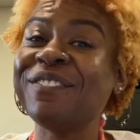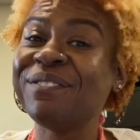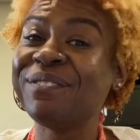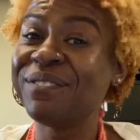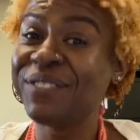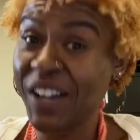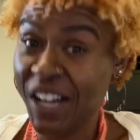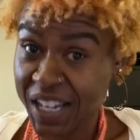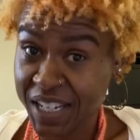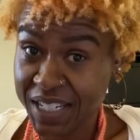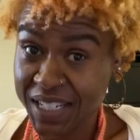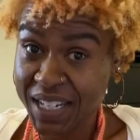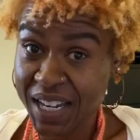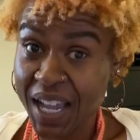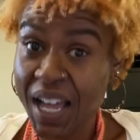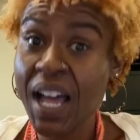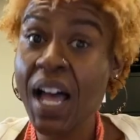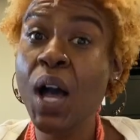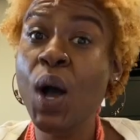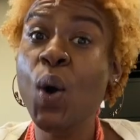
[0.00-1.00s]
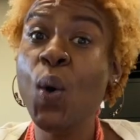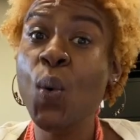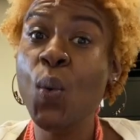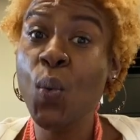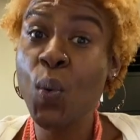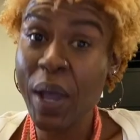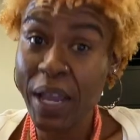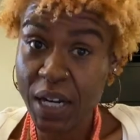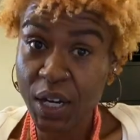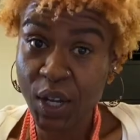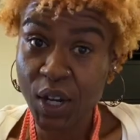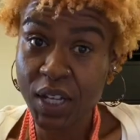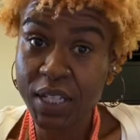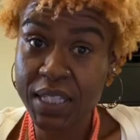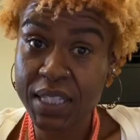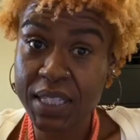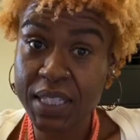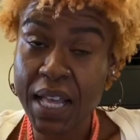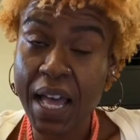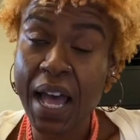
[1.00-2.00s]
fun weight
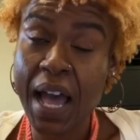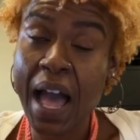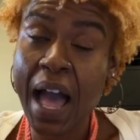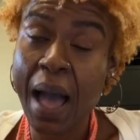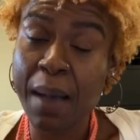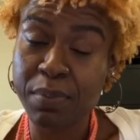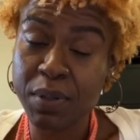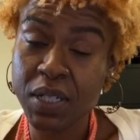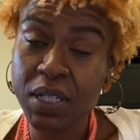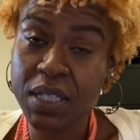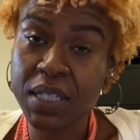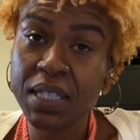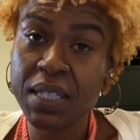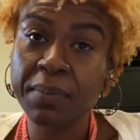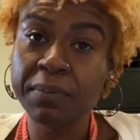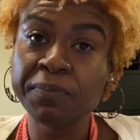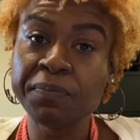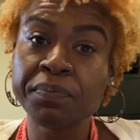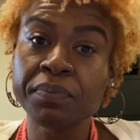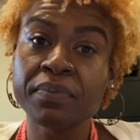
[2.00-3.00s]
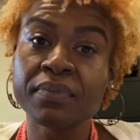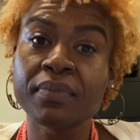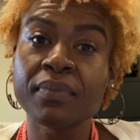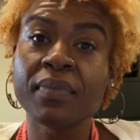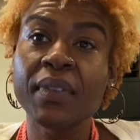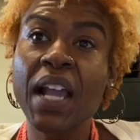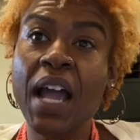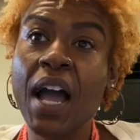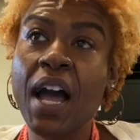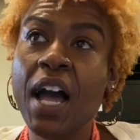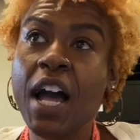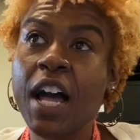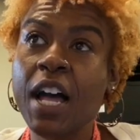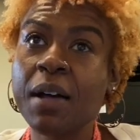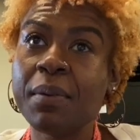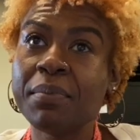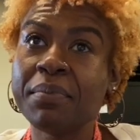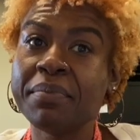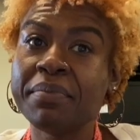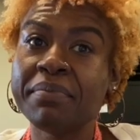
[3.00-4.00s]
loss options.
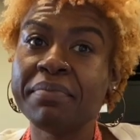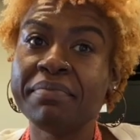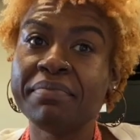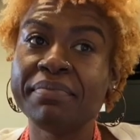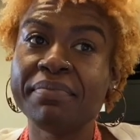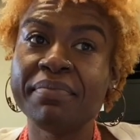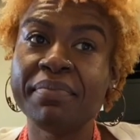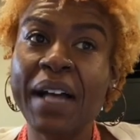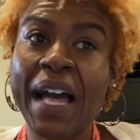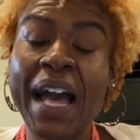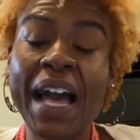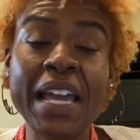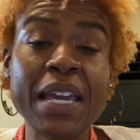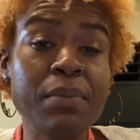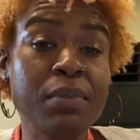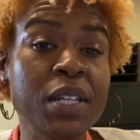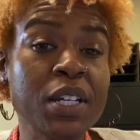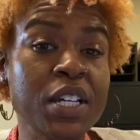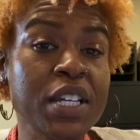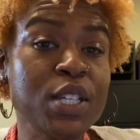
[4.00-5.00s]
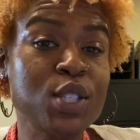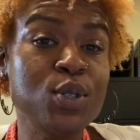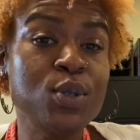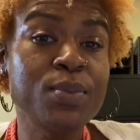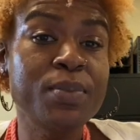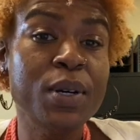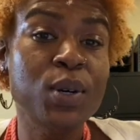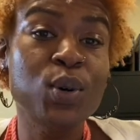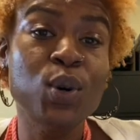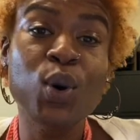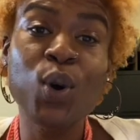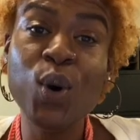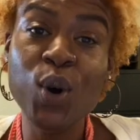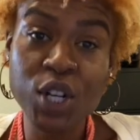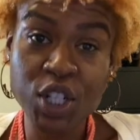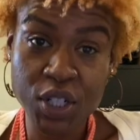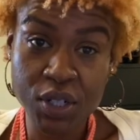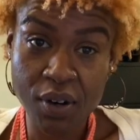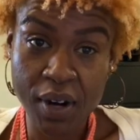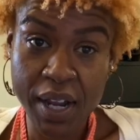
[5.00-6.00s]
I am looking to build core
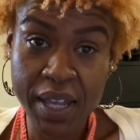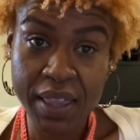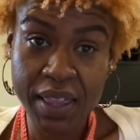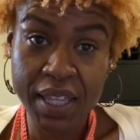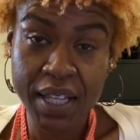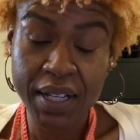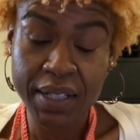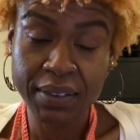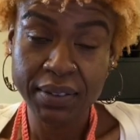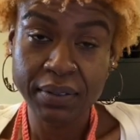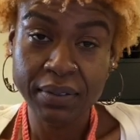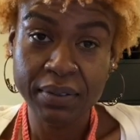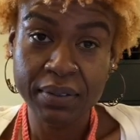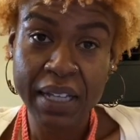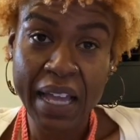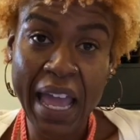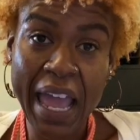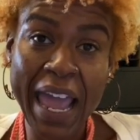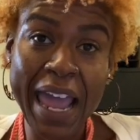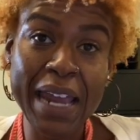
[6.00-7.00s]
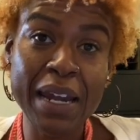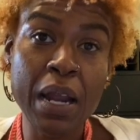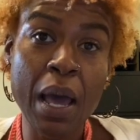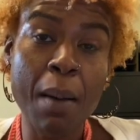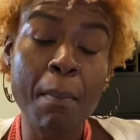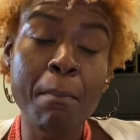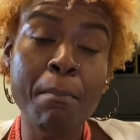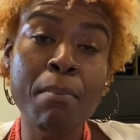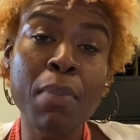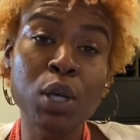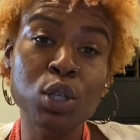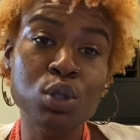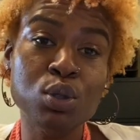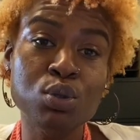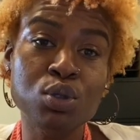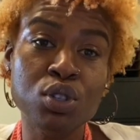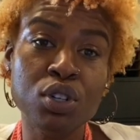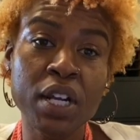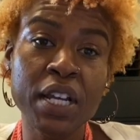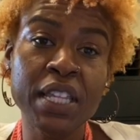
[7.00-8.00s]
strength and muscle
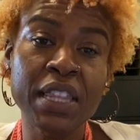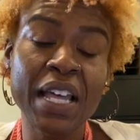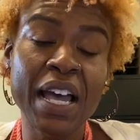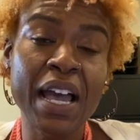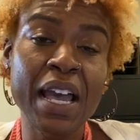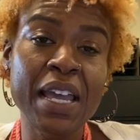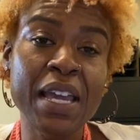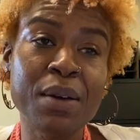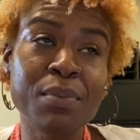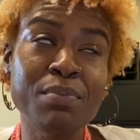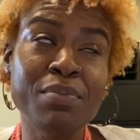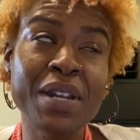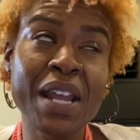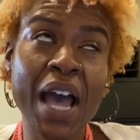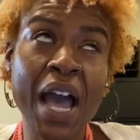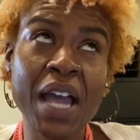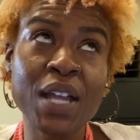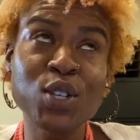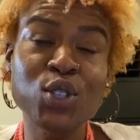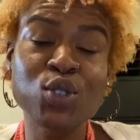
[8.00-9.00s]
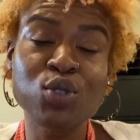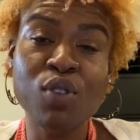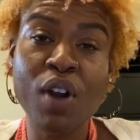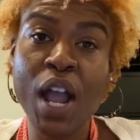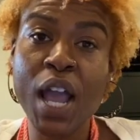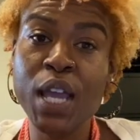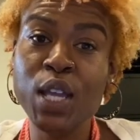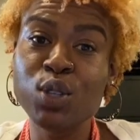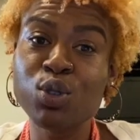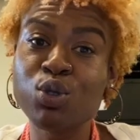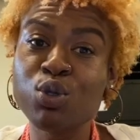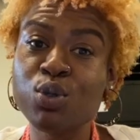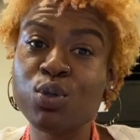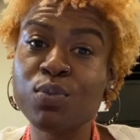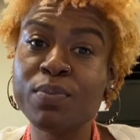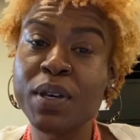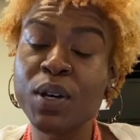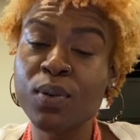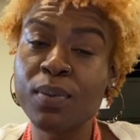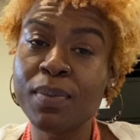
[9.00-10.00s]
strength. I am not trying to
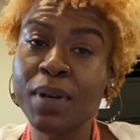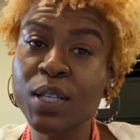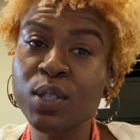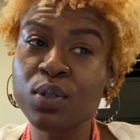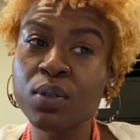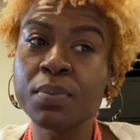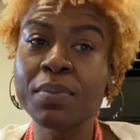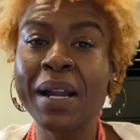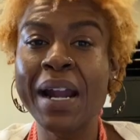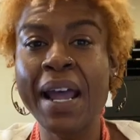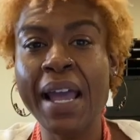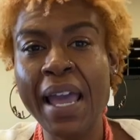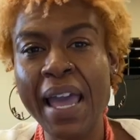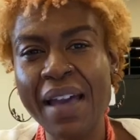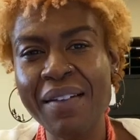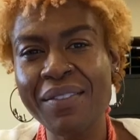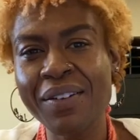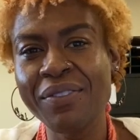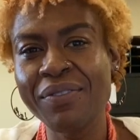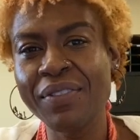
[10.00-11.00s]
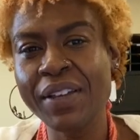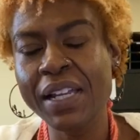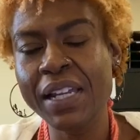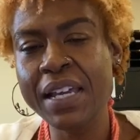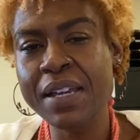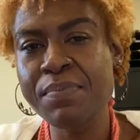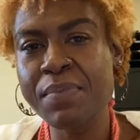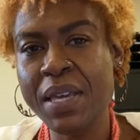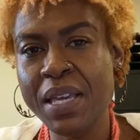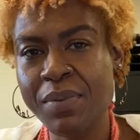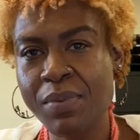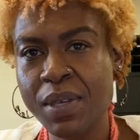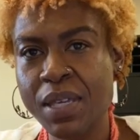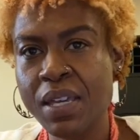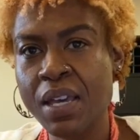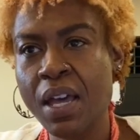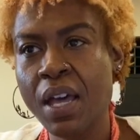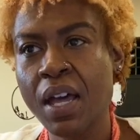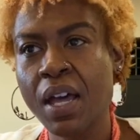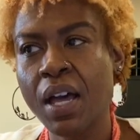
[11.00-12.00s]
build muscle, but I have a feeling
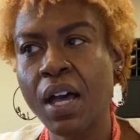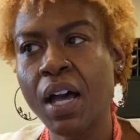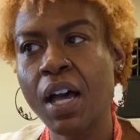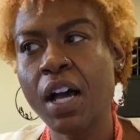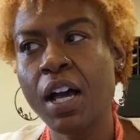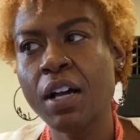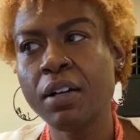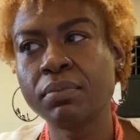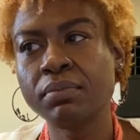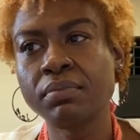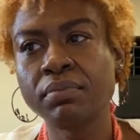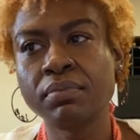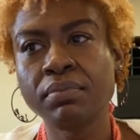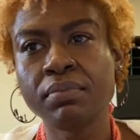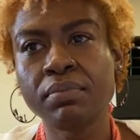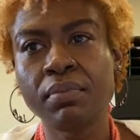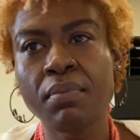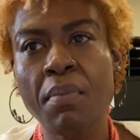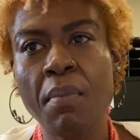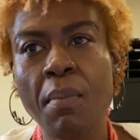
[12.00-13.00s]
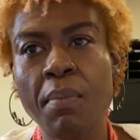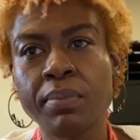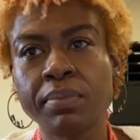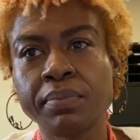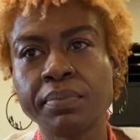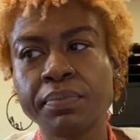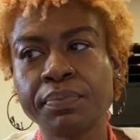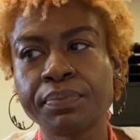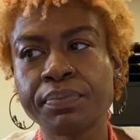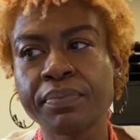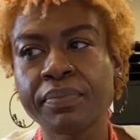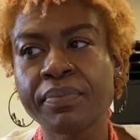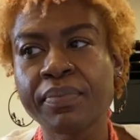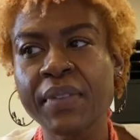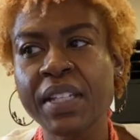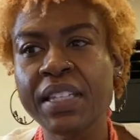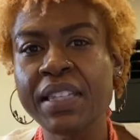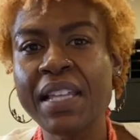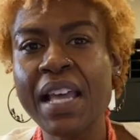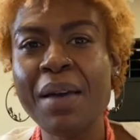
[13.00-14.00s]
maybe
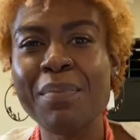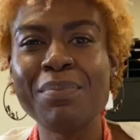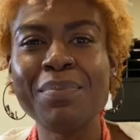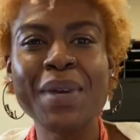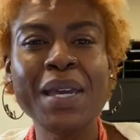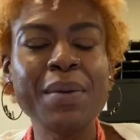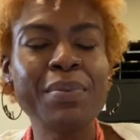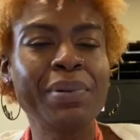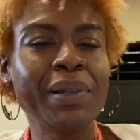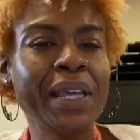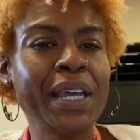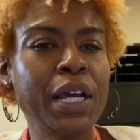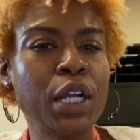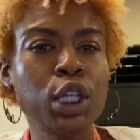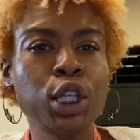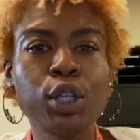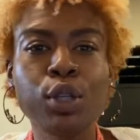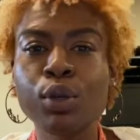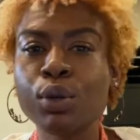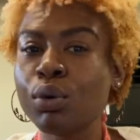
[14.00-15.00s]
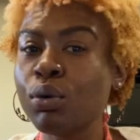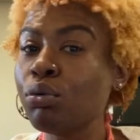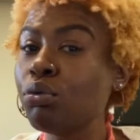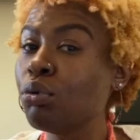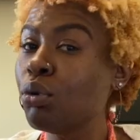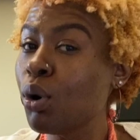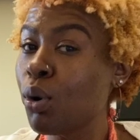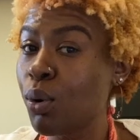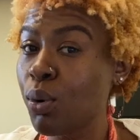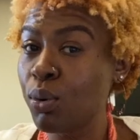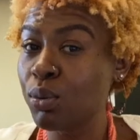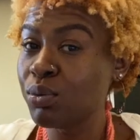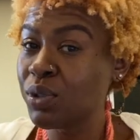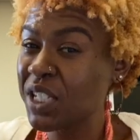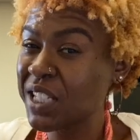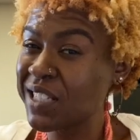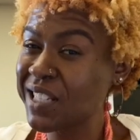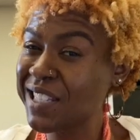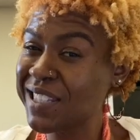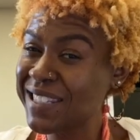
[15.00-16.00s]
that may play a little role,
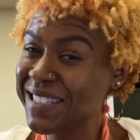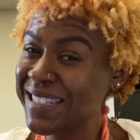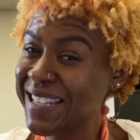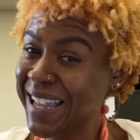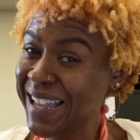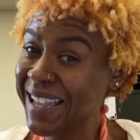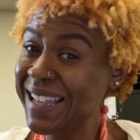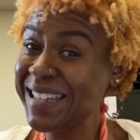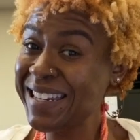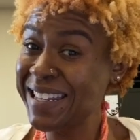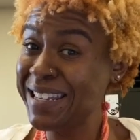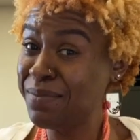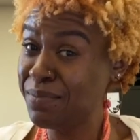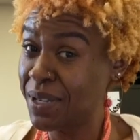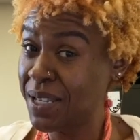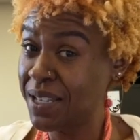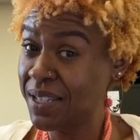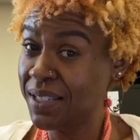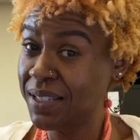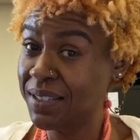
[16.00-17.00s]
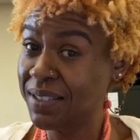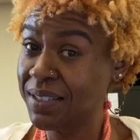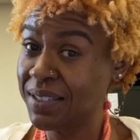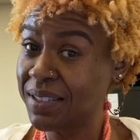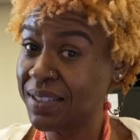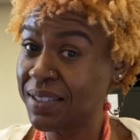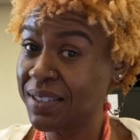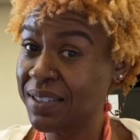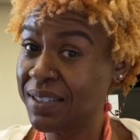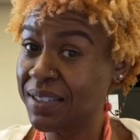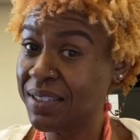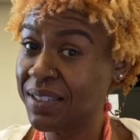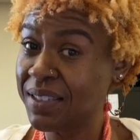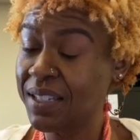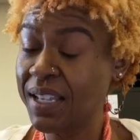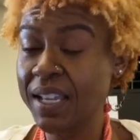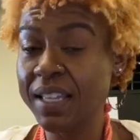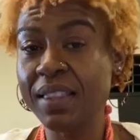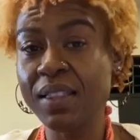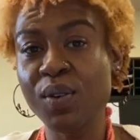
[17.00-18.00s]
just a tiny bit,
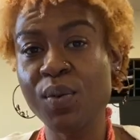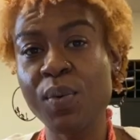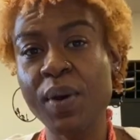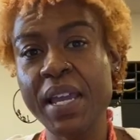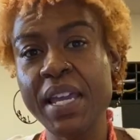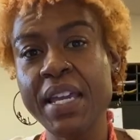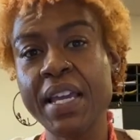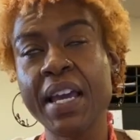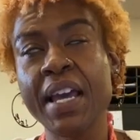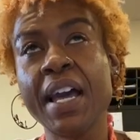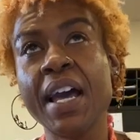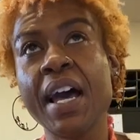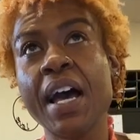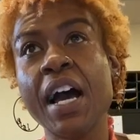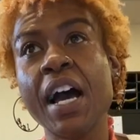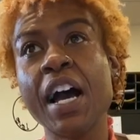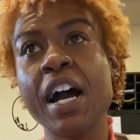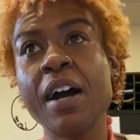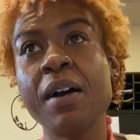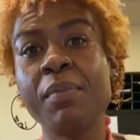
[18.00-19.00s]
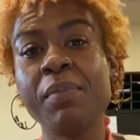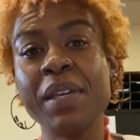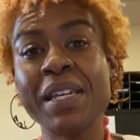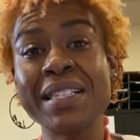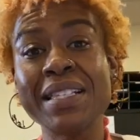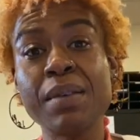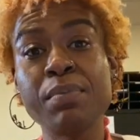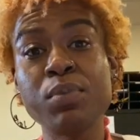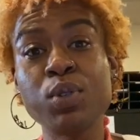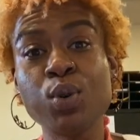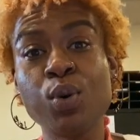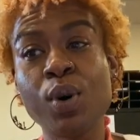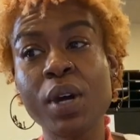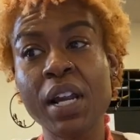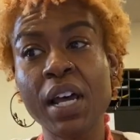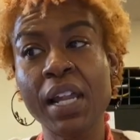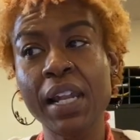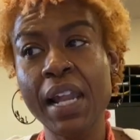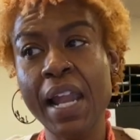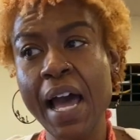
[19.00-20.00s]
in the weight, because I'm doing
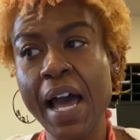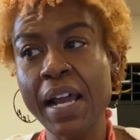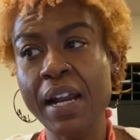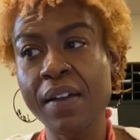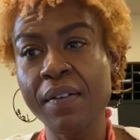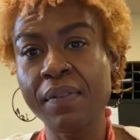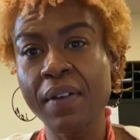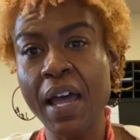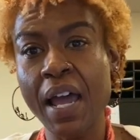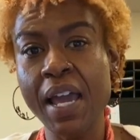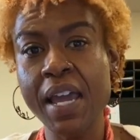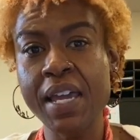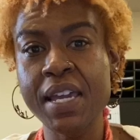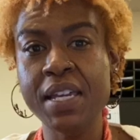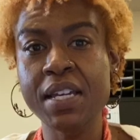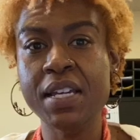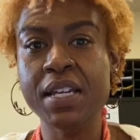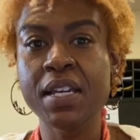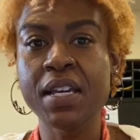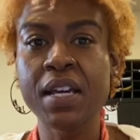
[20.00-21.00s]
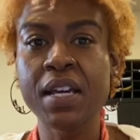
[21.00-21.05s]
a lot of like